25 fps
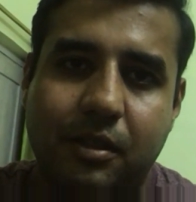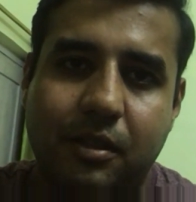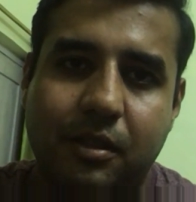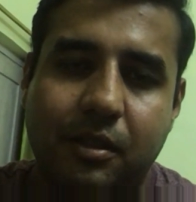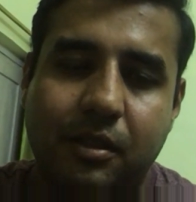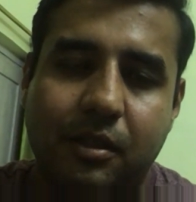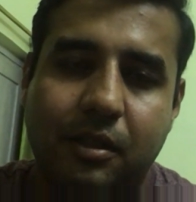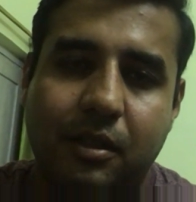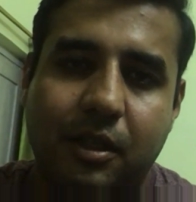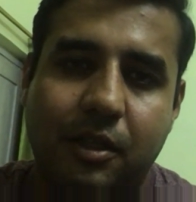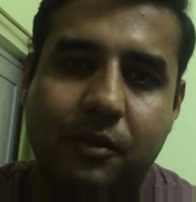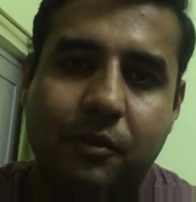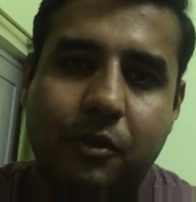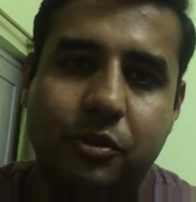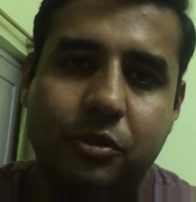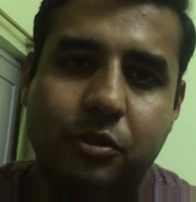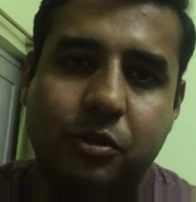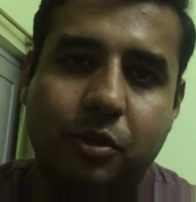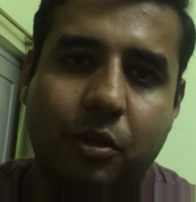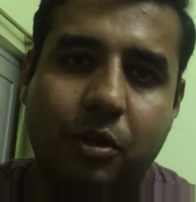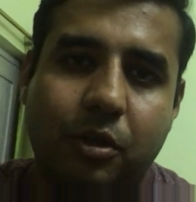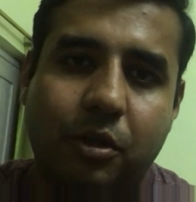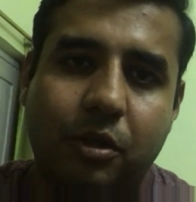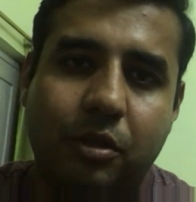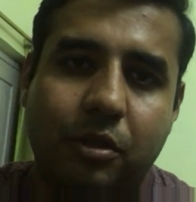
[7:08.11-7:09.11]
uh, I was
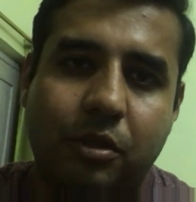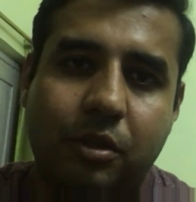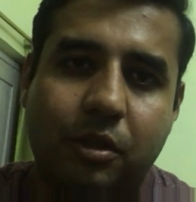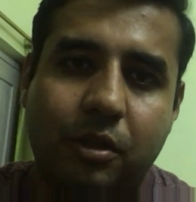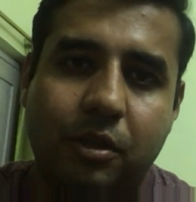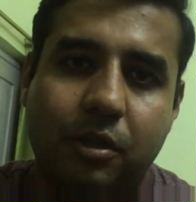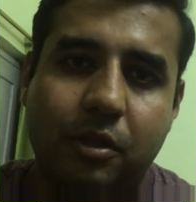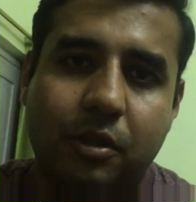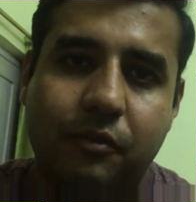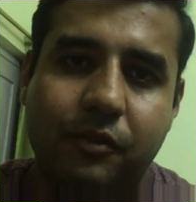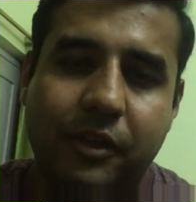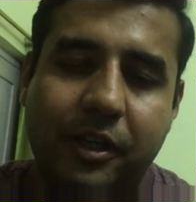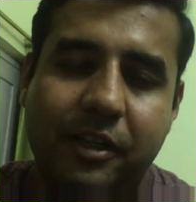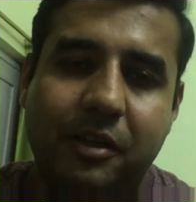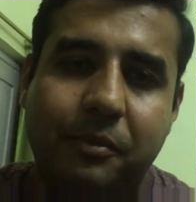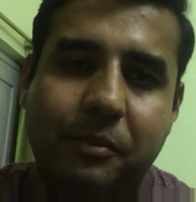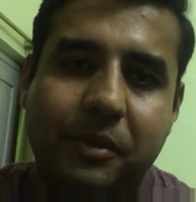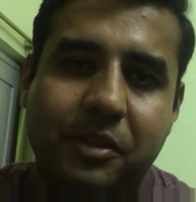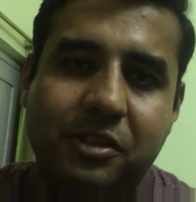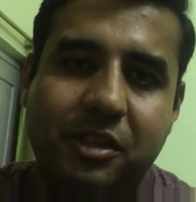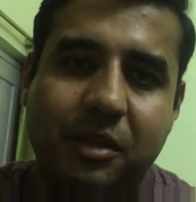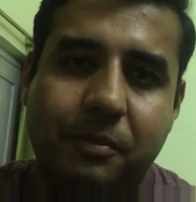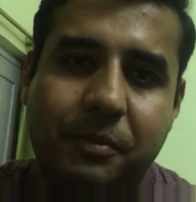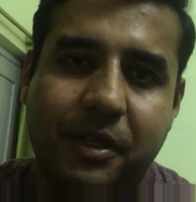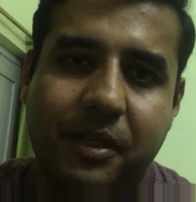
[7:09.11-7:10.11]
not uh, very
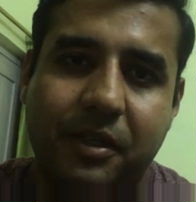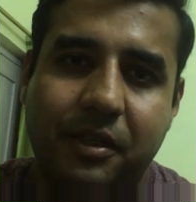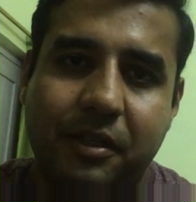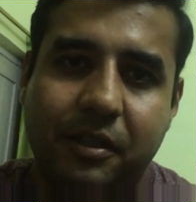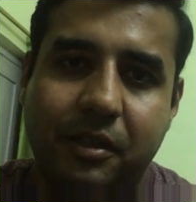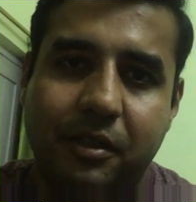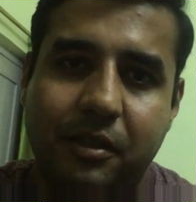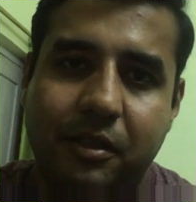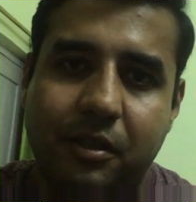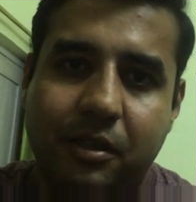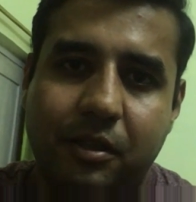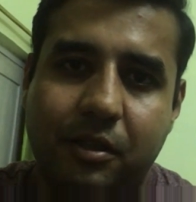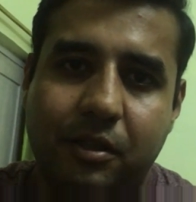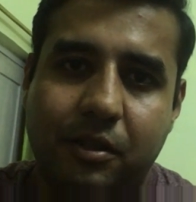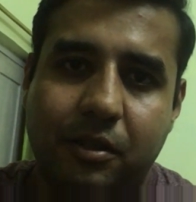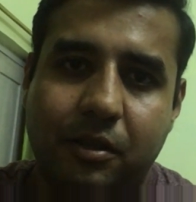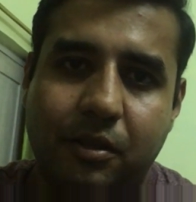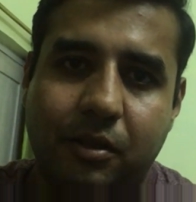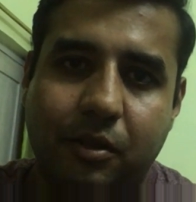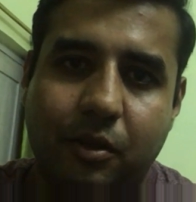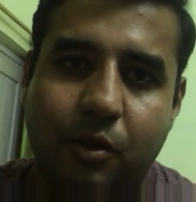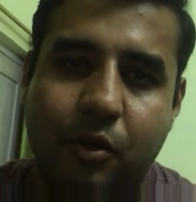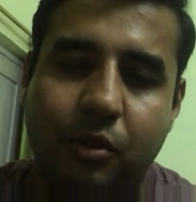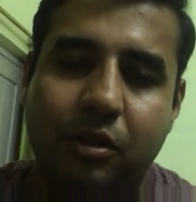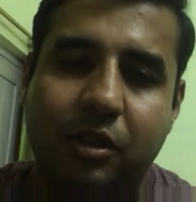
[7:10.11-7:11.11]
much dependent
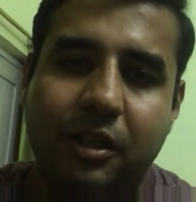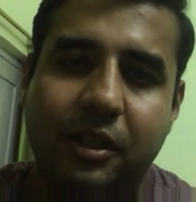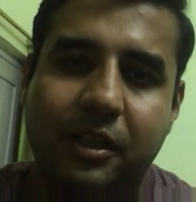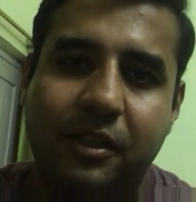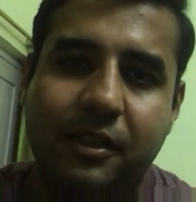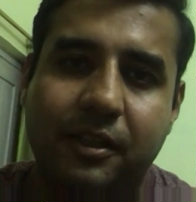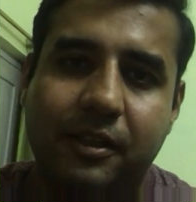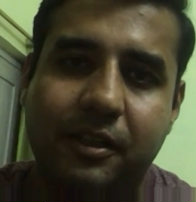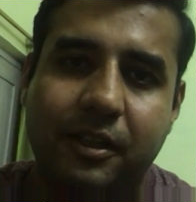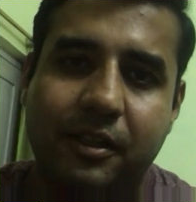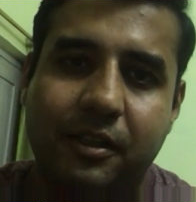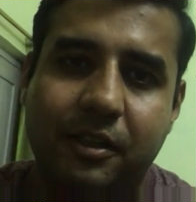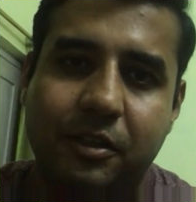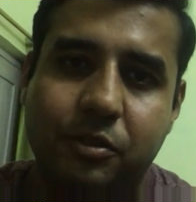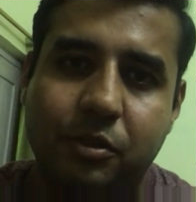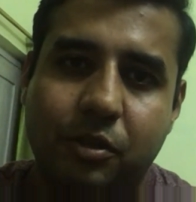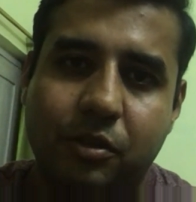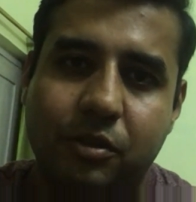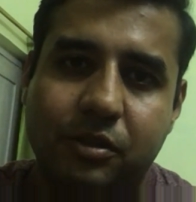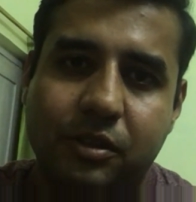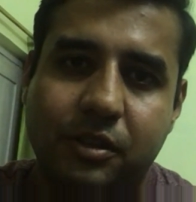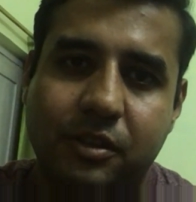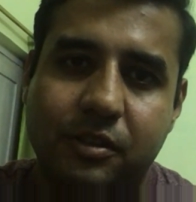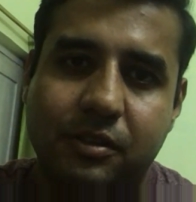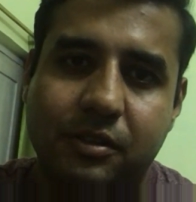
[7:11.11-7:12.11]
on the internet
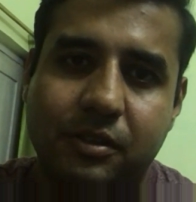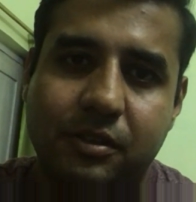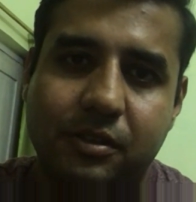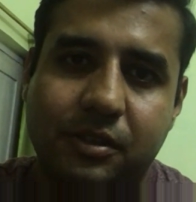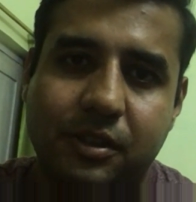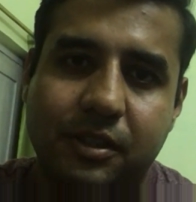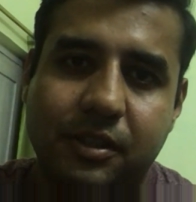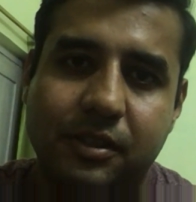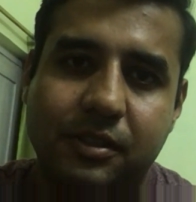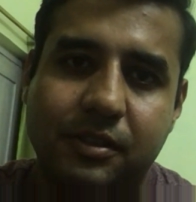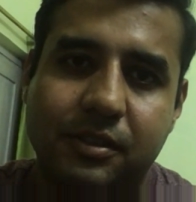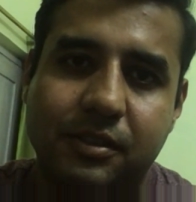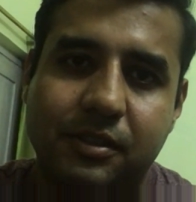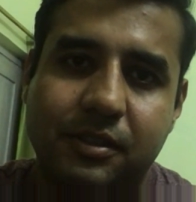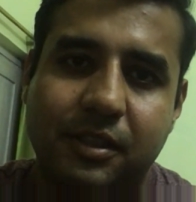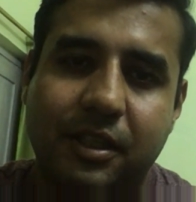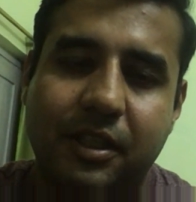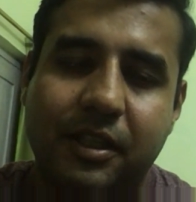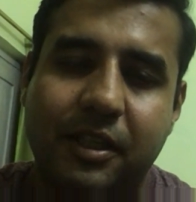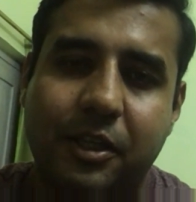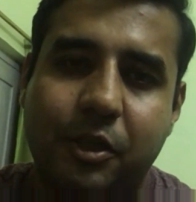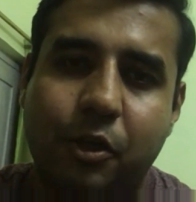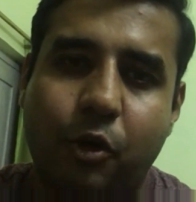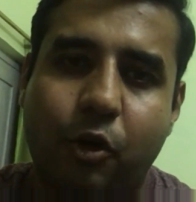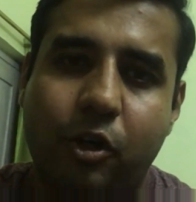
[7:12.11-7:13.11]
resources since
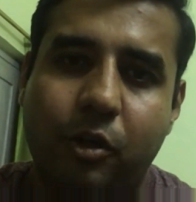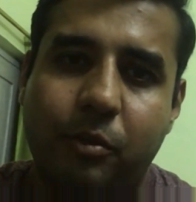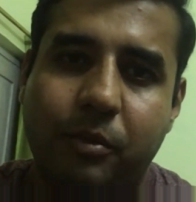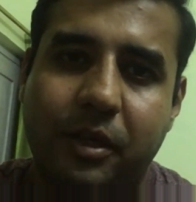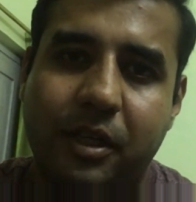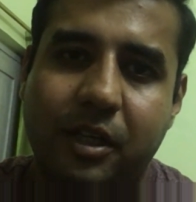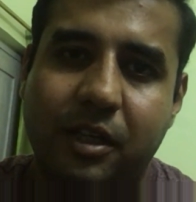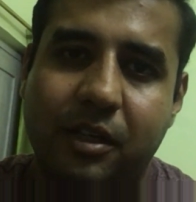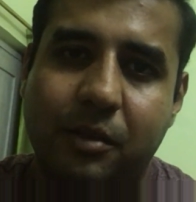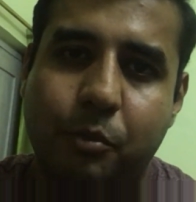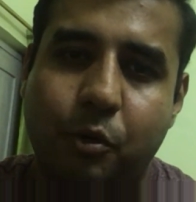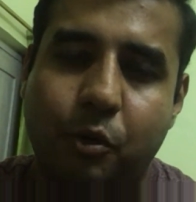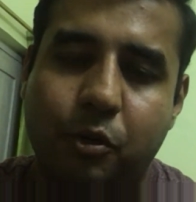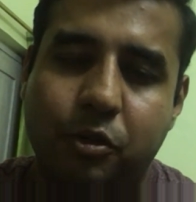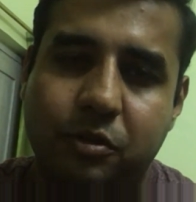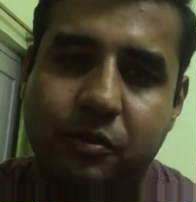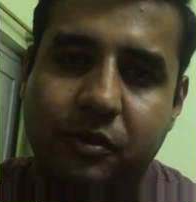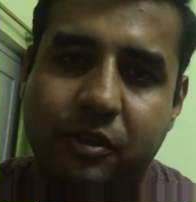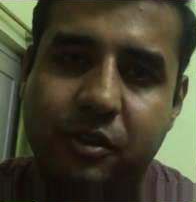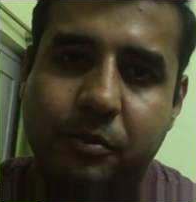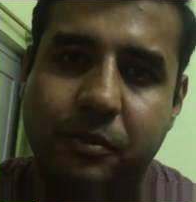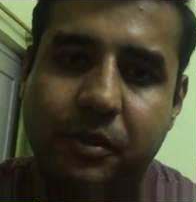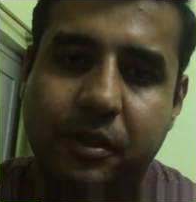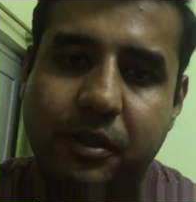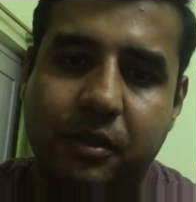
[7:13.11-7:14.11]
I had all my books
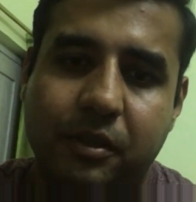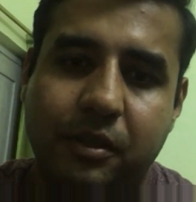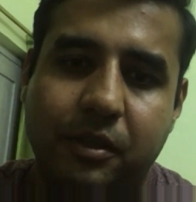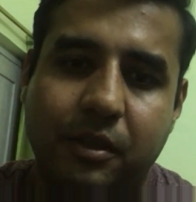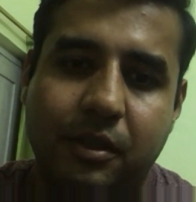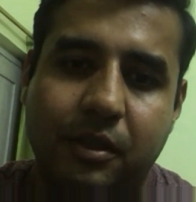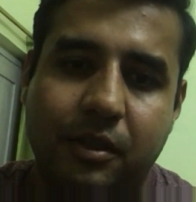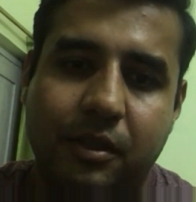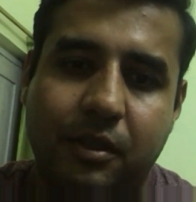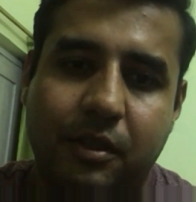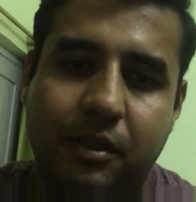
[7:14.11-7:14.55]
with me.